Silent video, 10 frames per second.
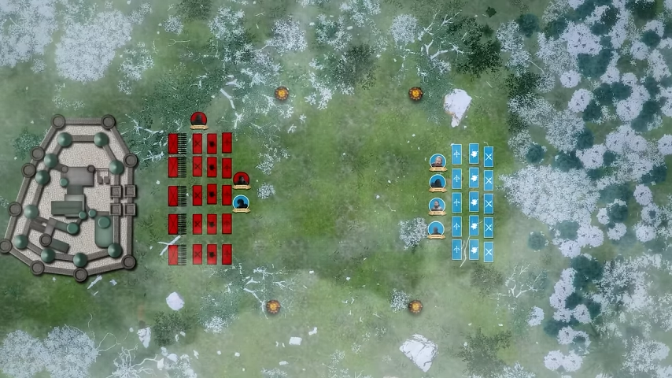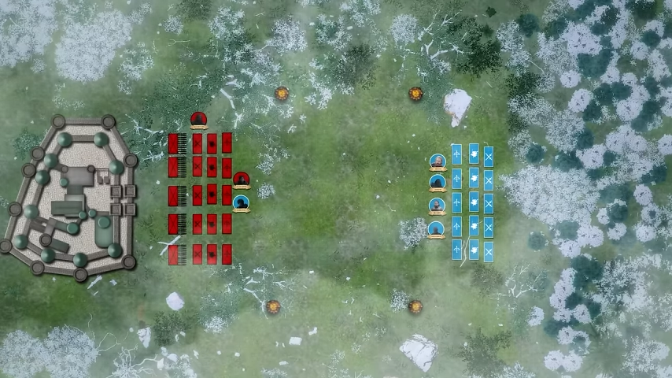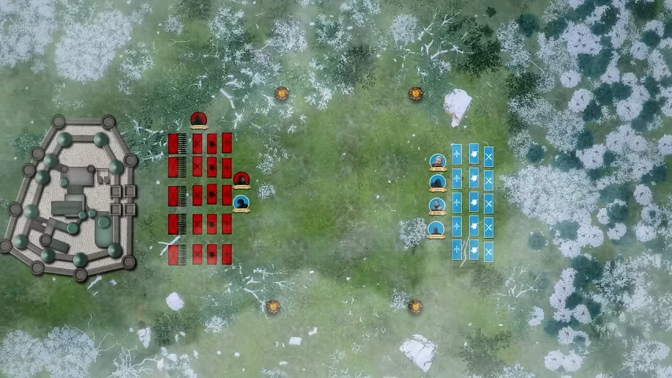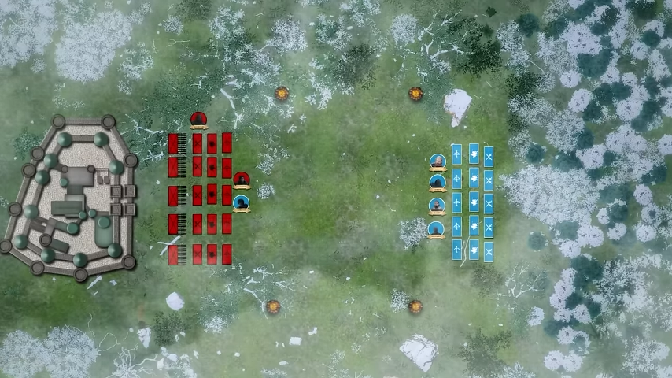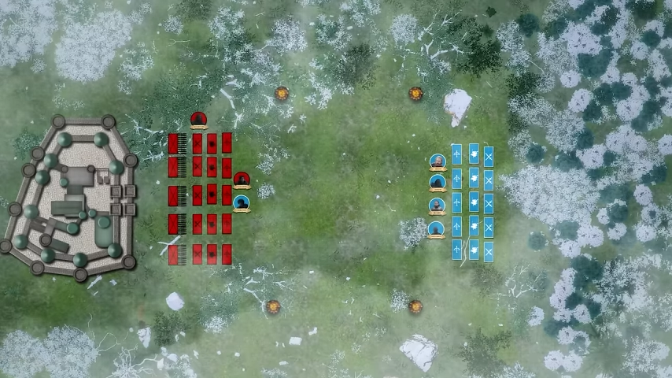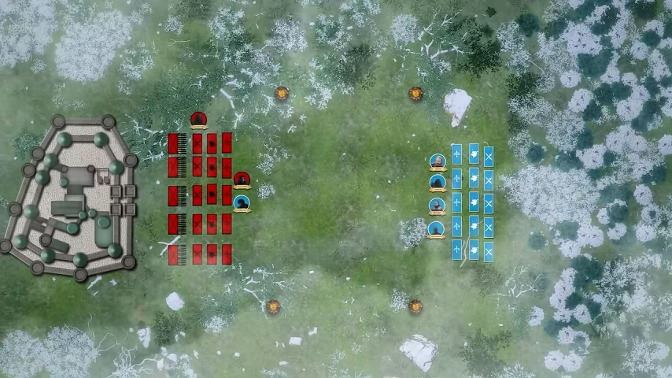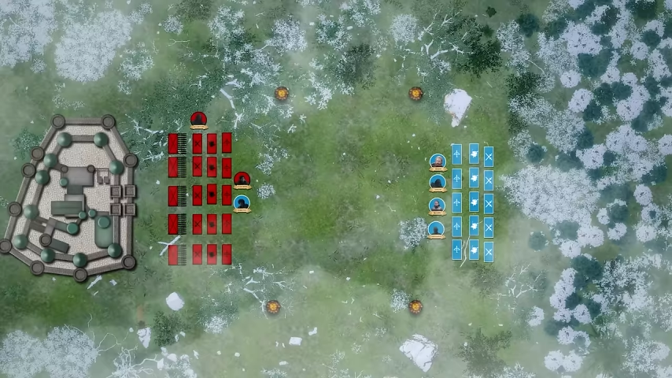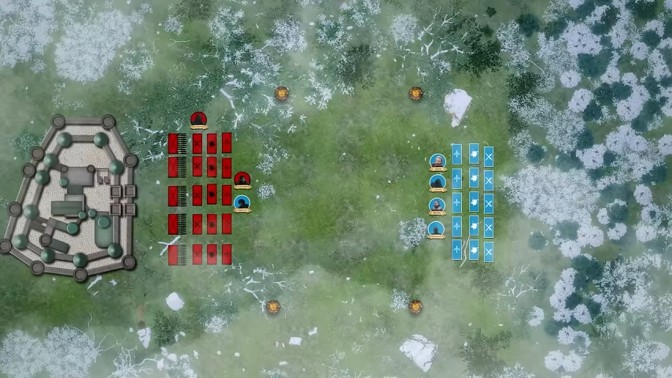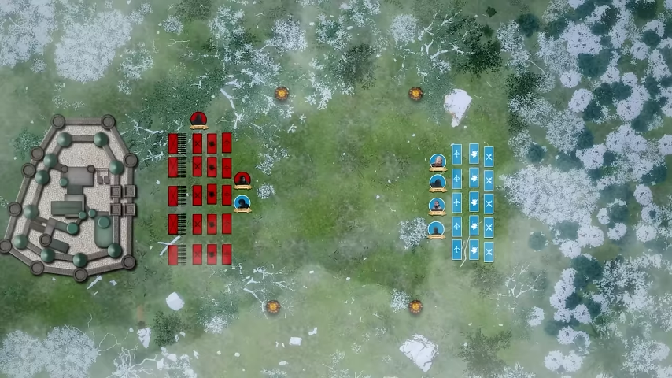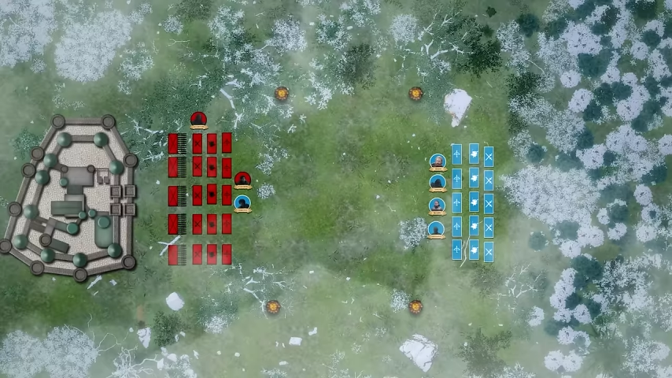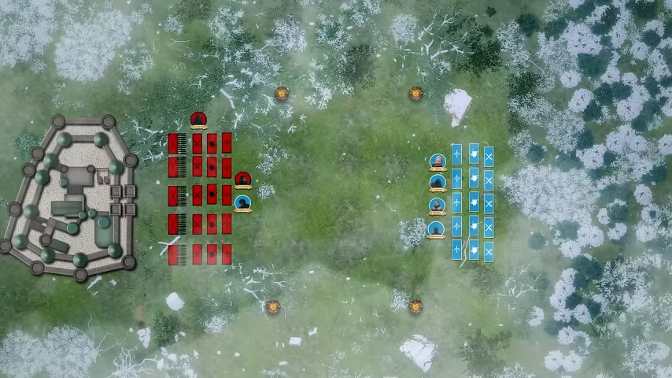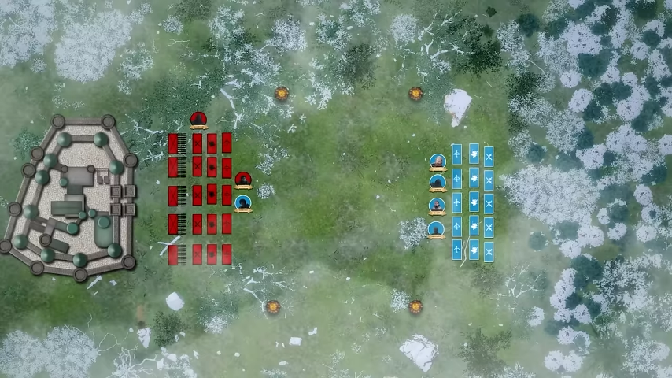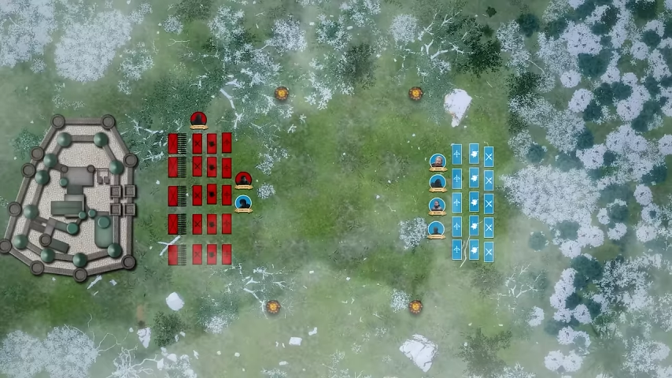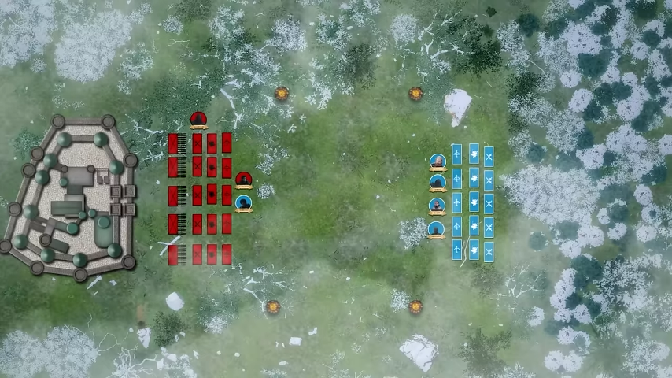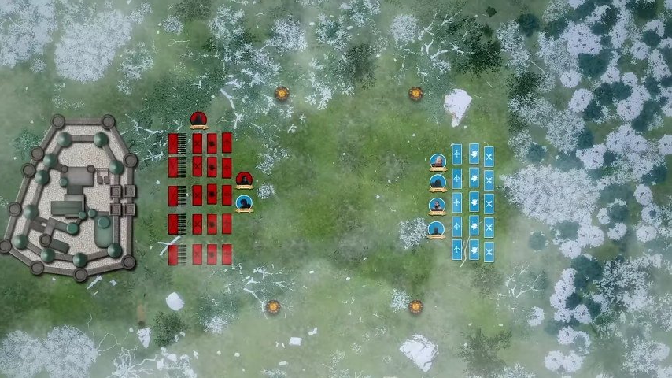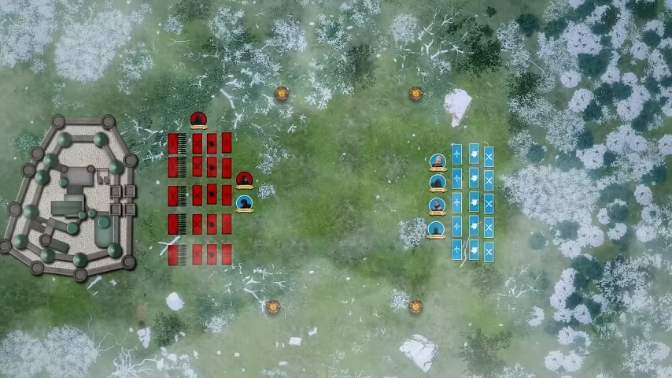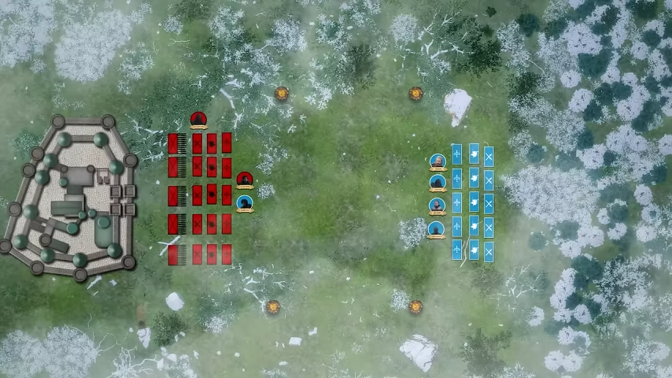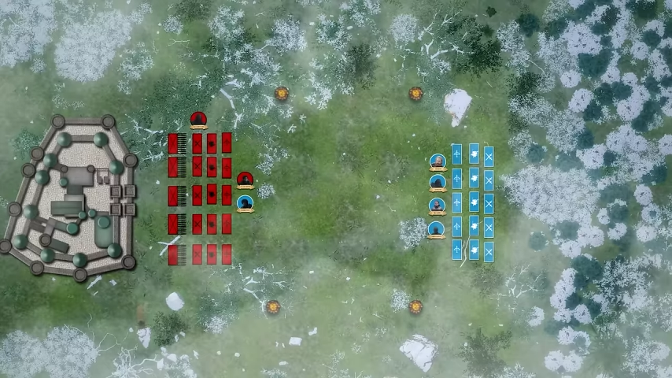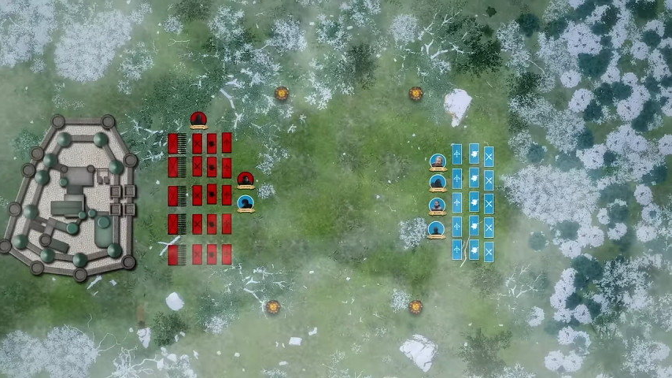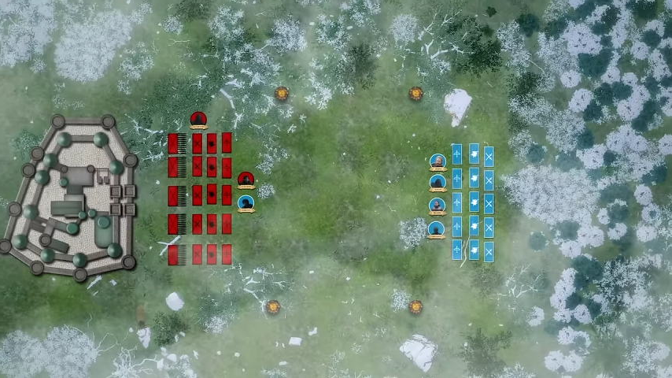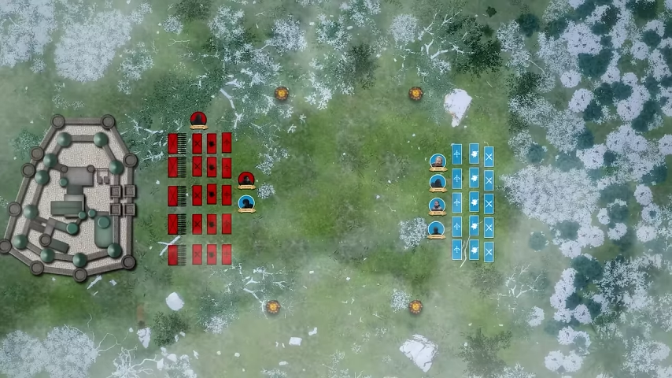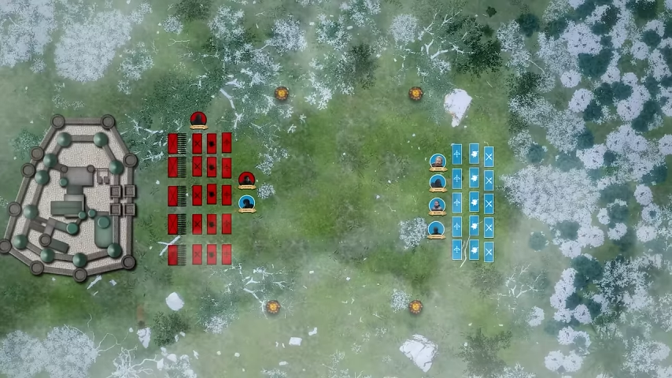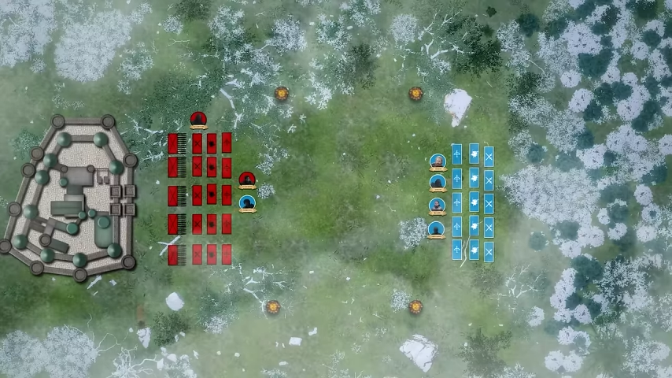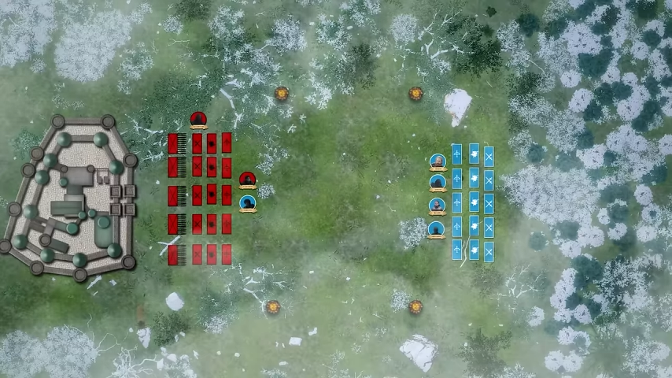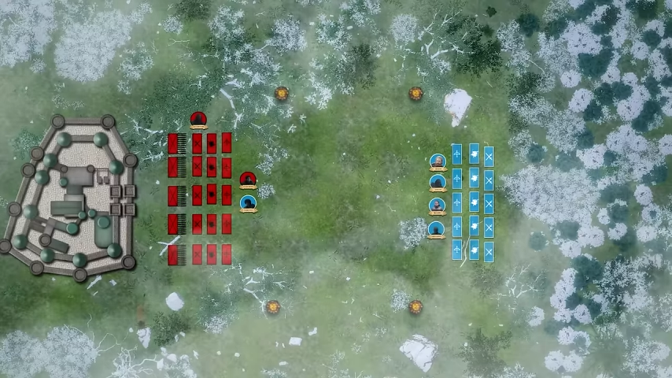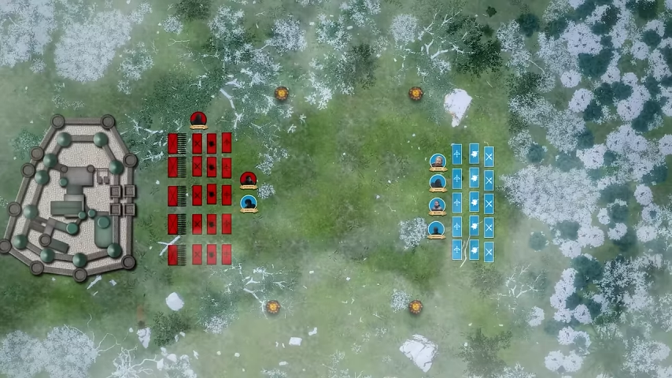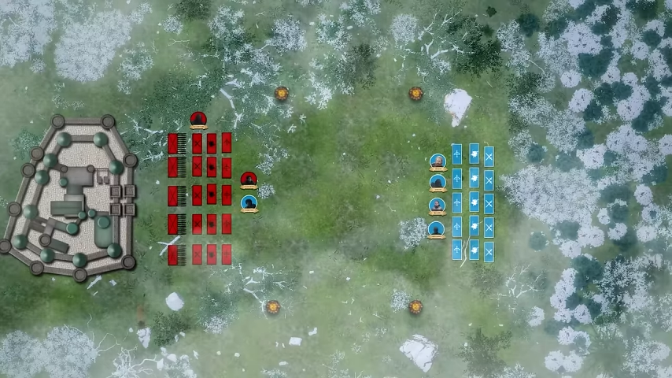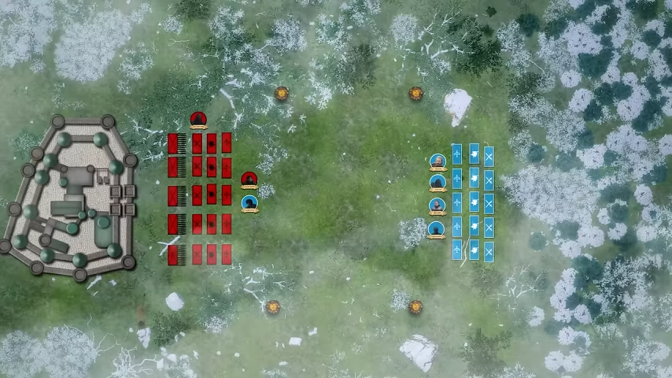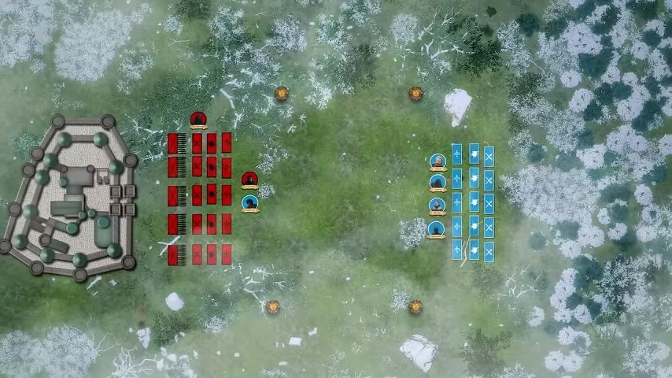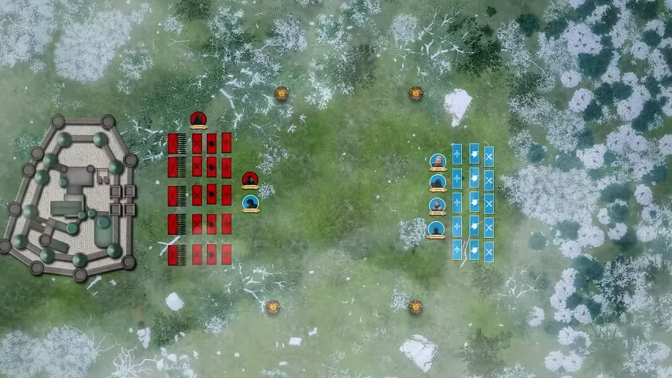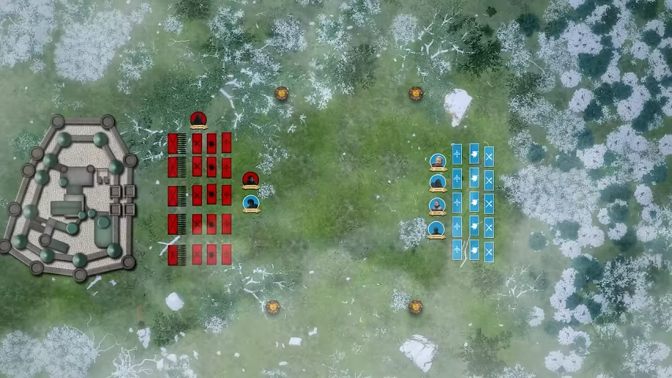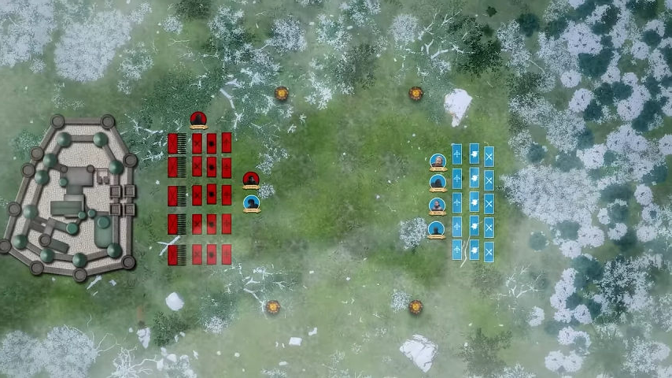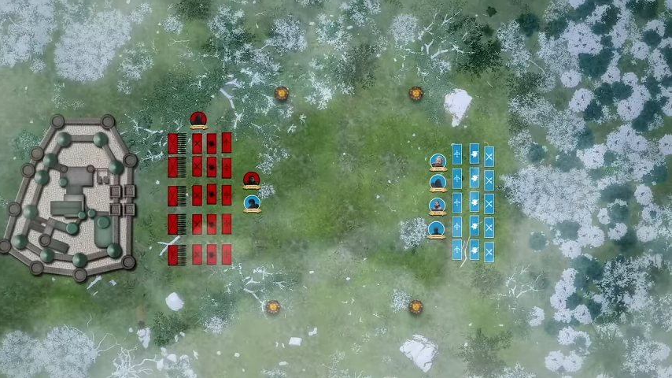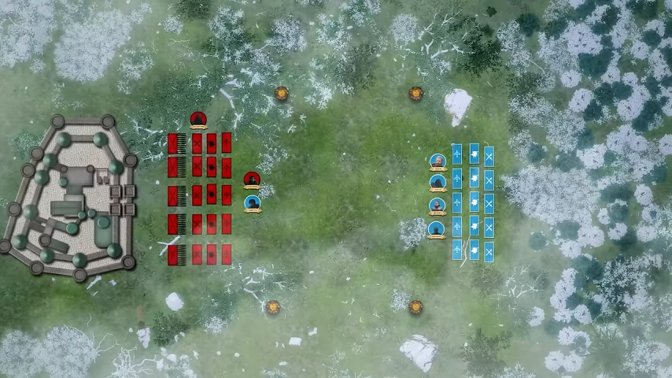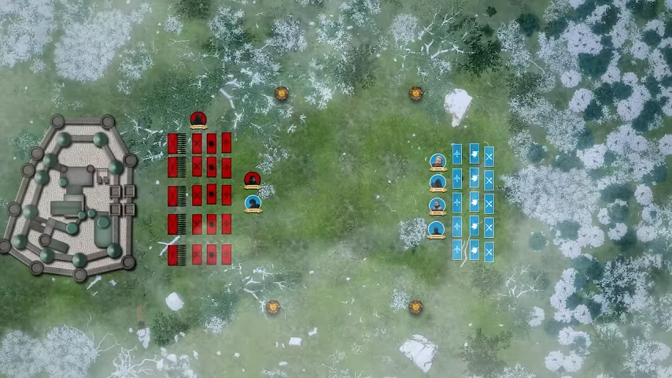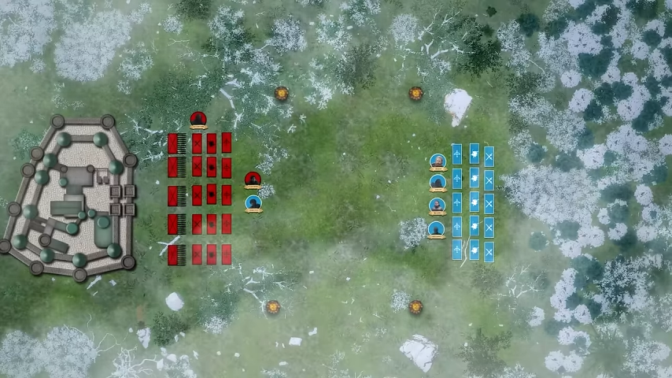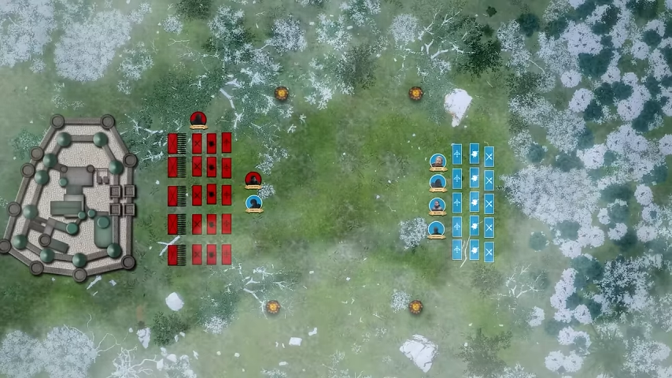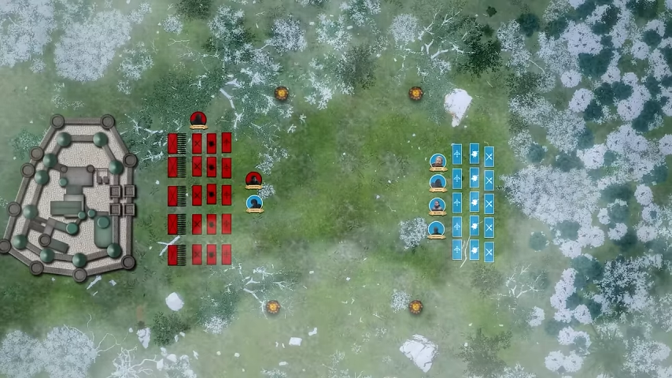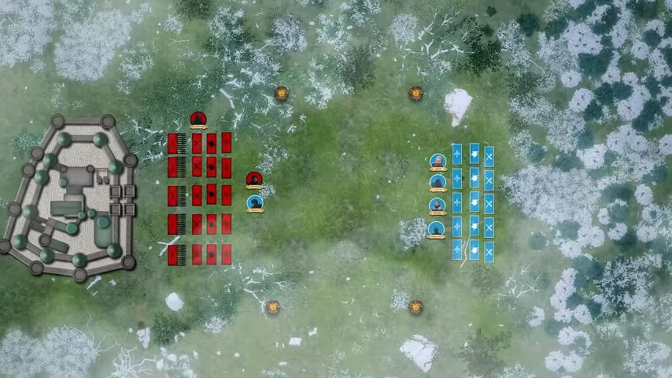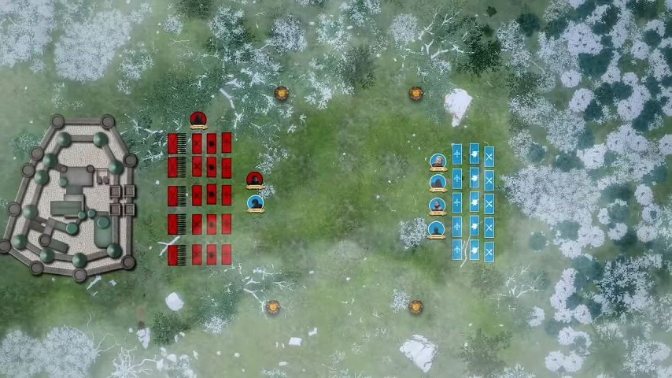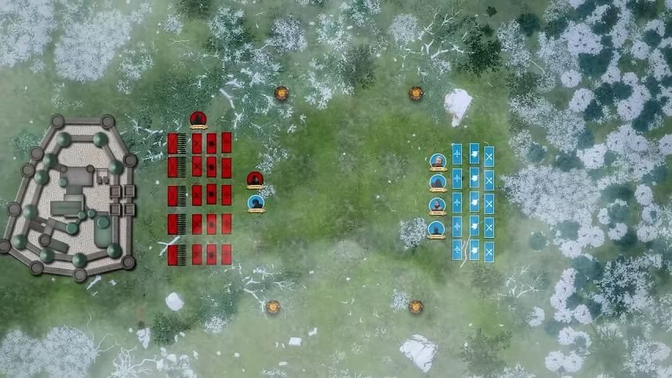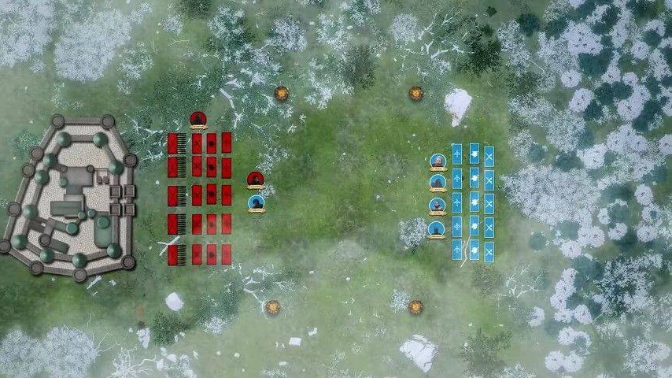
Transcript: (no speaker visible)